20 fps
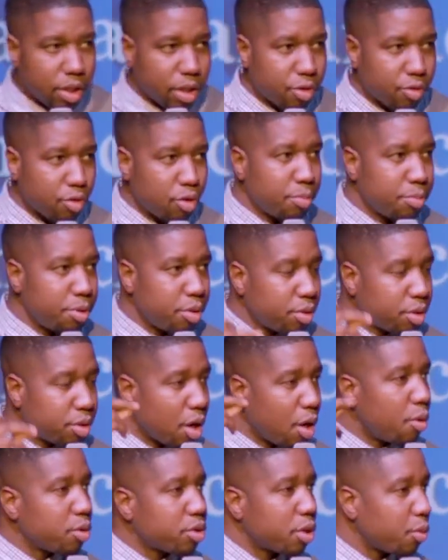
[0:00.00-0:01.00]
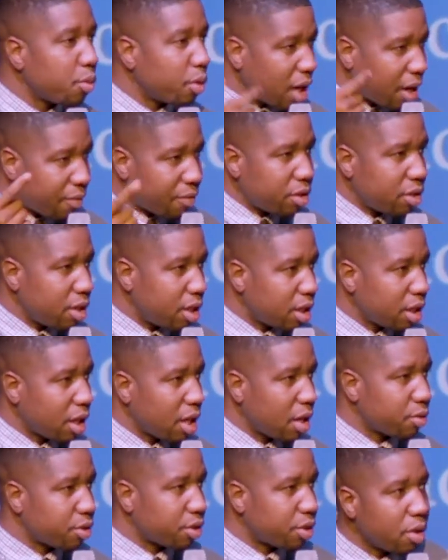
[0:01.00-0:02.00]
the group, you go to whatever you need to
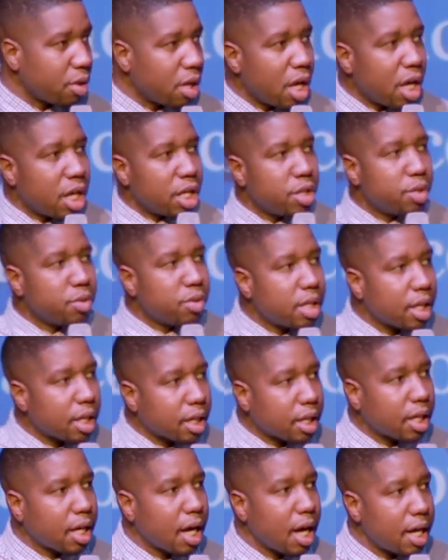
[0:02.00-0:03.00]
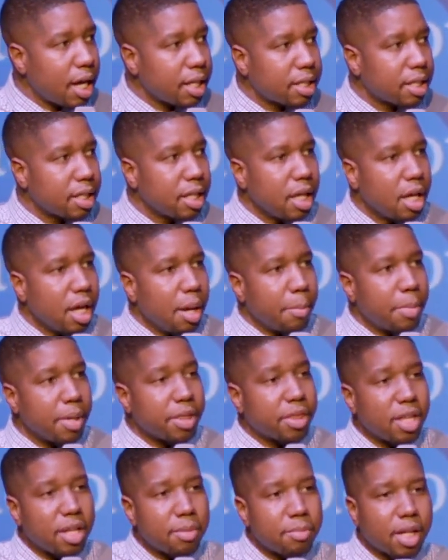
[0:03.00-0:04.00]
go to, you get cut,
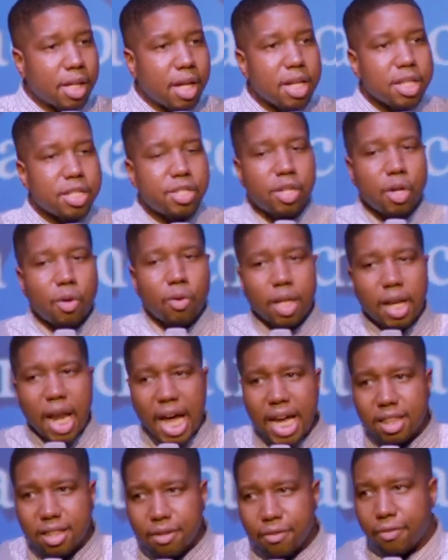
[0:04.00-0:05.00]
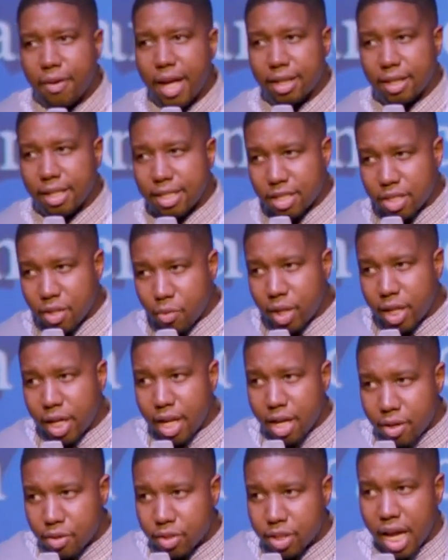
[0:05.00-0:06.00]
but then because you don't like the fact that
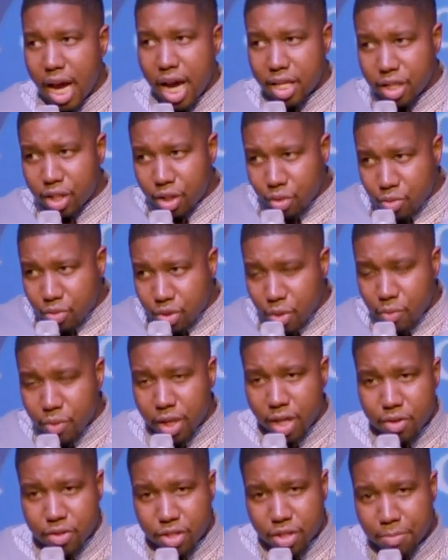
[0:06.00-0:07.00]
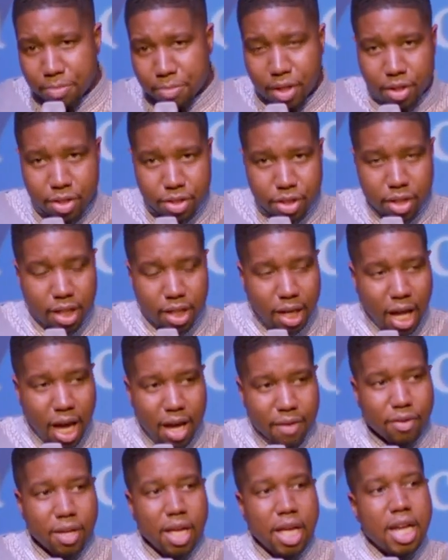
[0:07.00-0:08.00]
someone else got you, someone else to peer into your
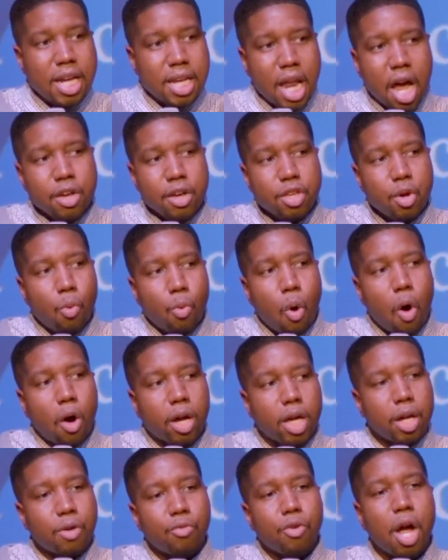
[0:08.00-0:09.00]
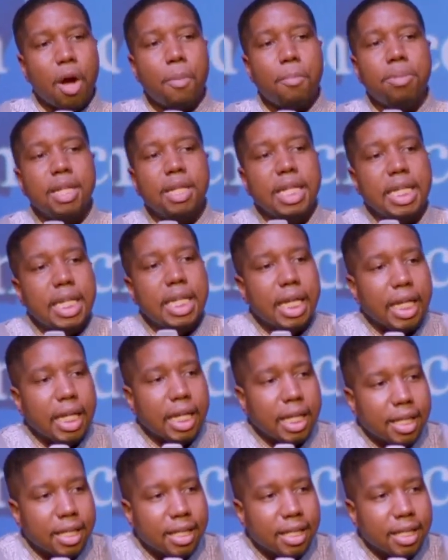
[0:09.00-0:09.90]
life, now you're walking around bleeding.